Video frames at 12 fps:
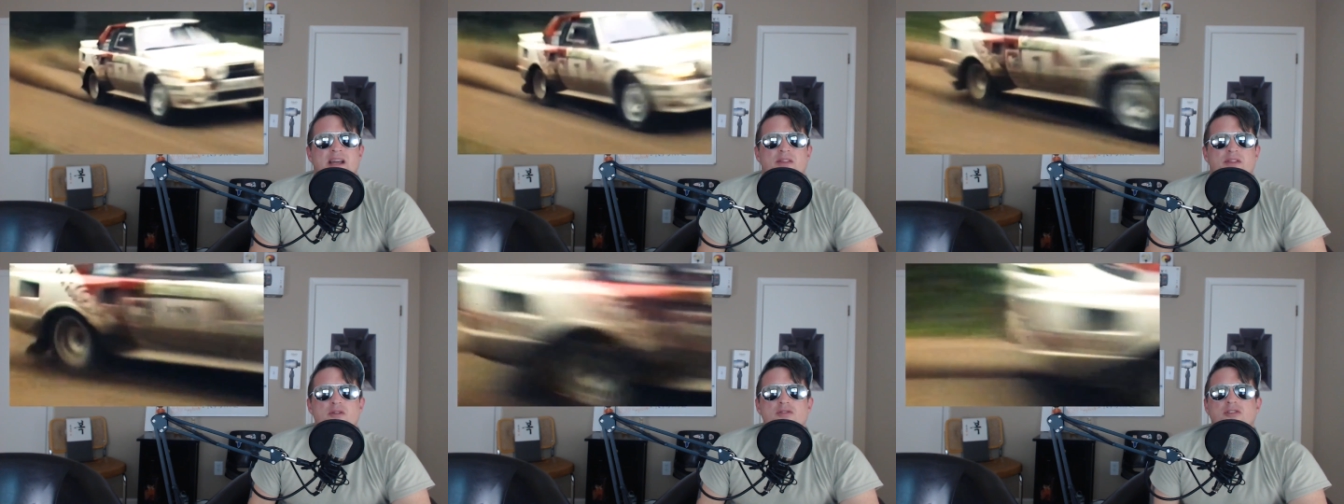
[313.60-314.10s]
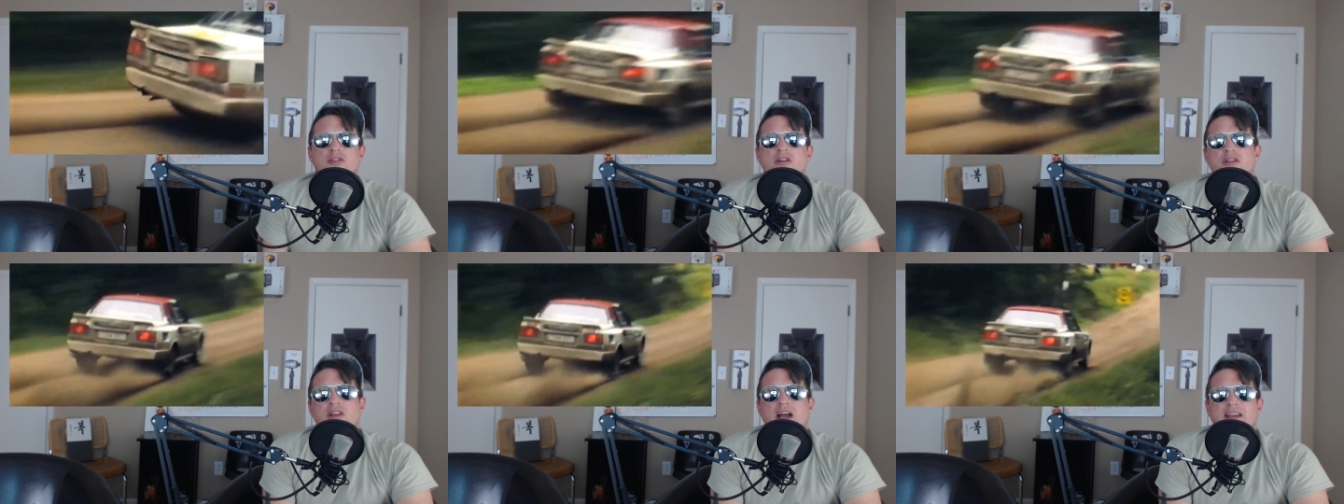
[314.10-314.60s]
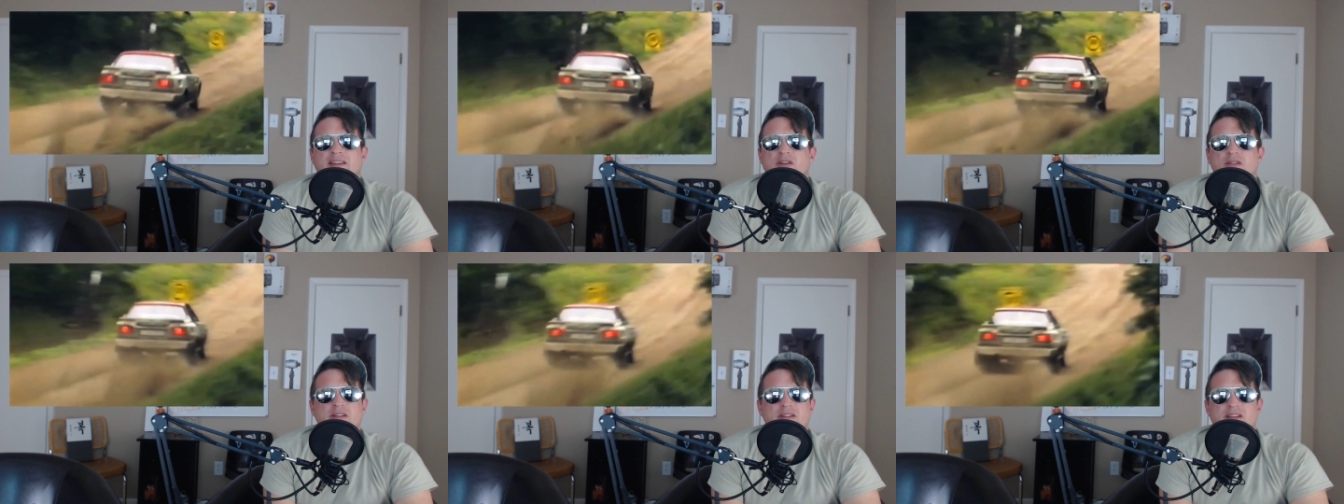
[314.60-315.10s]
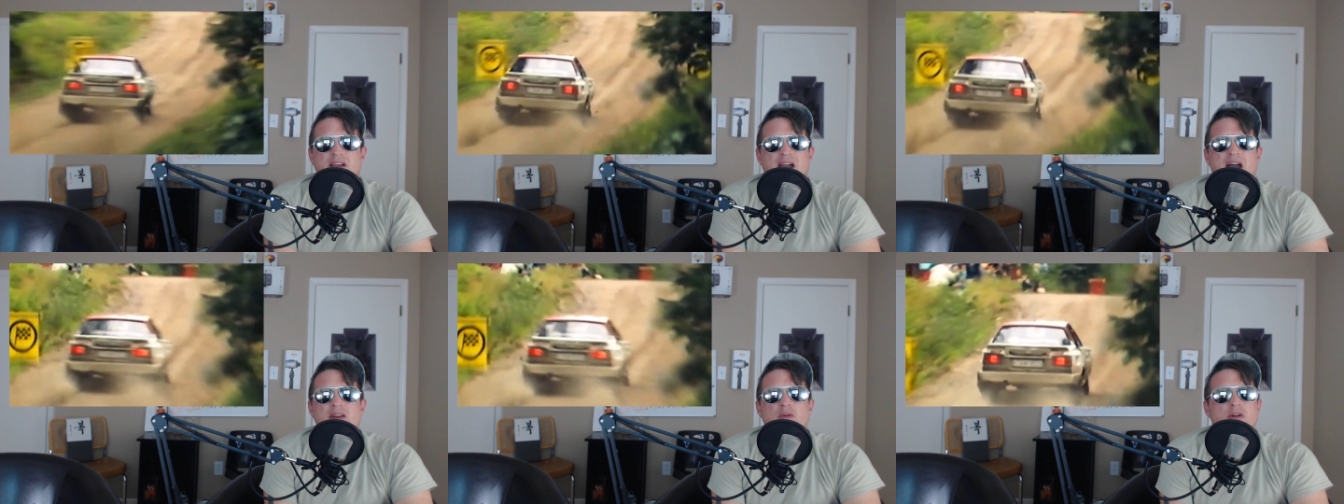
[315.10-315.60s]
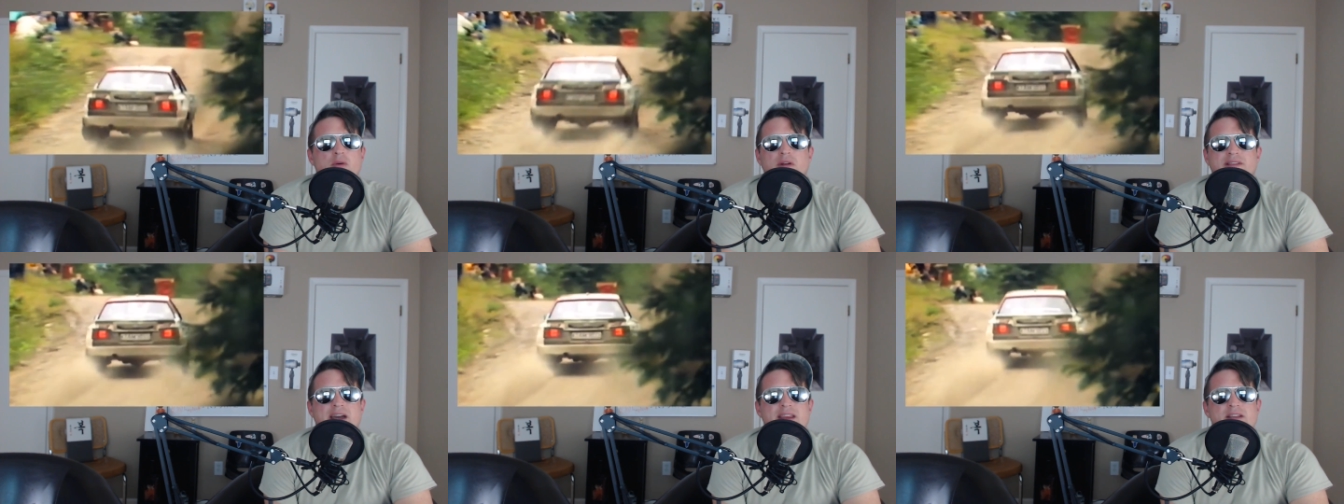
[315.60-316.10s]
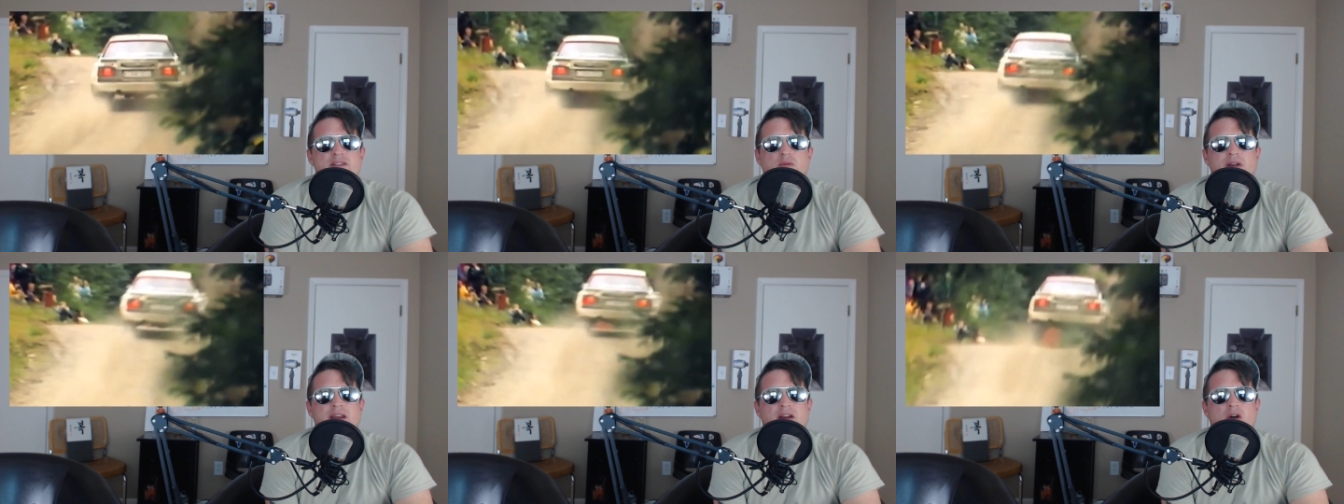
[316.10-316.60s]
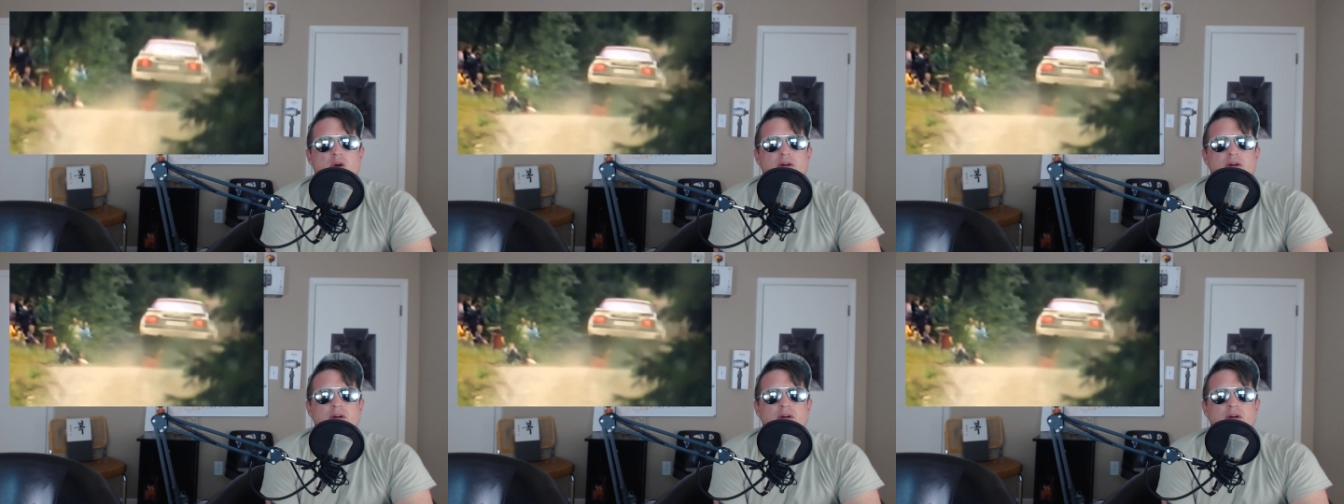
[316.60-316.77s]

those look like, don't, I don't know what that is. What kind of car